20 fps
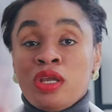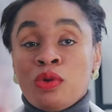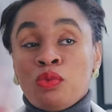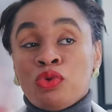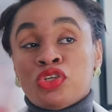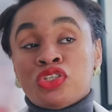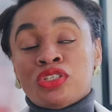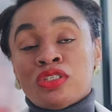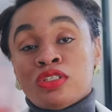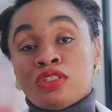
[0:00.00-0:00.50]

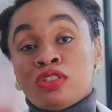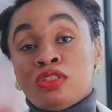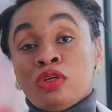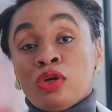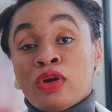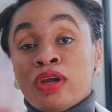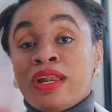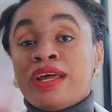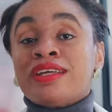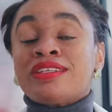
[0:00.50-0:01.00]
which is your
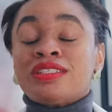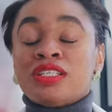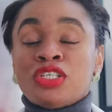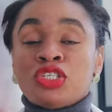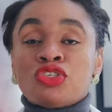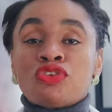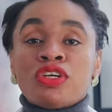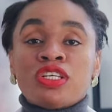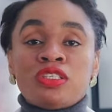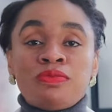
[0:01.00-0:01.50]
client's
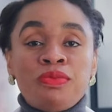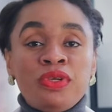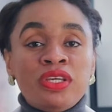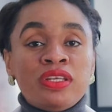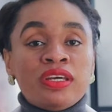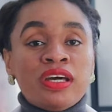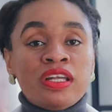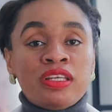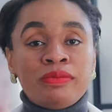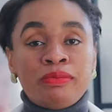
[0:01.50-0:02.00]
interest
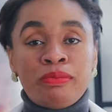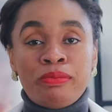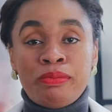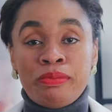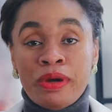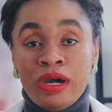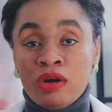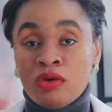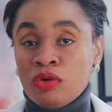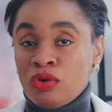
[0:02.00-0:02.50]
being at the
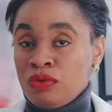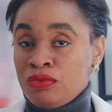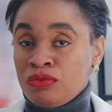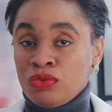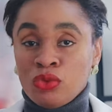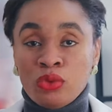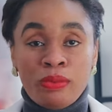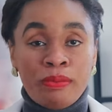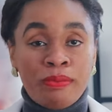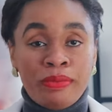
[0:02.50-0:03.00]
back of
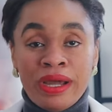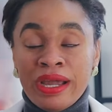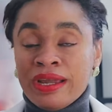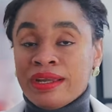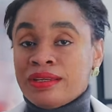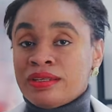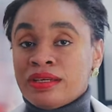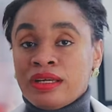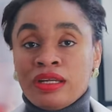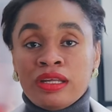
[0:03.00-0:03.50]
your
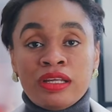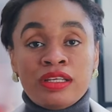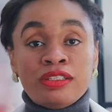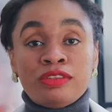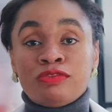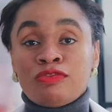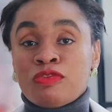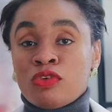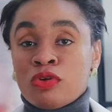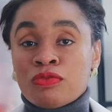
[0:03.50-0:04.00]
mind and at the
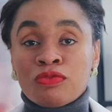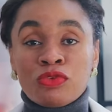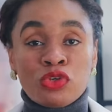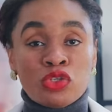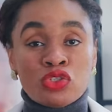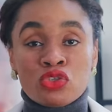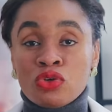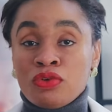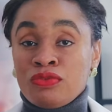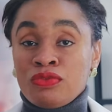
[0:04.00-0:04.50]

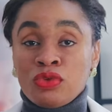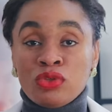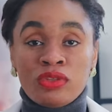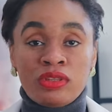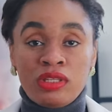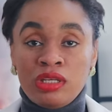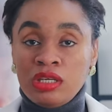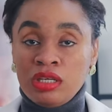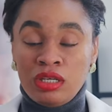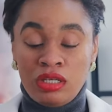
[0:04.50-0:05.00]
forefront of your
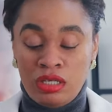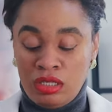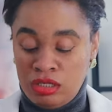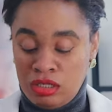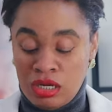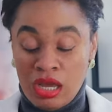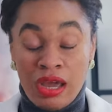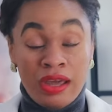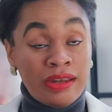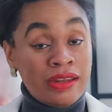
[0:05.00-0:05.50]

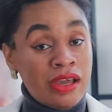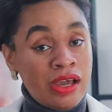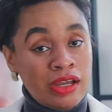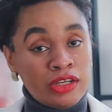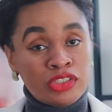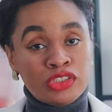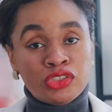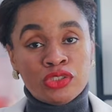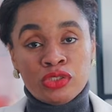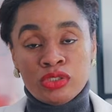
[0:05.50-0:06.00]
thinking and
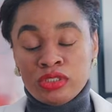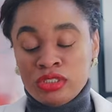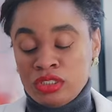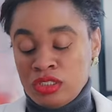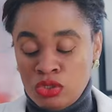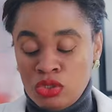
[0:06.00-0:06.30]
actions.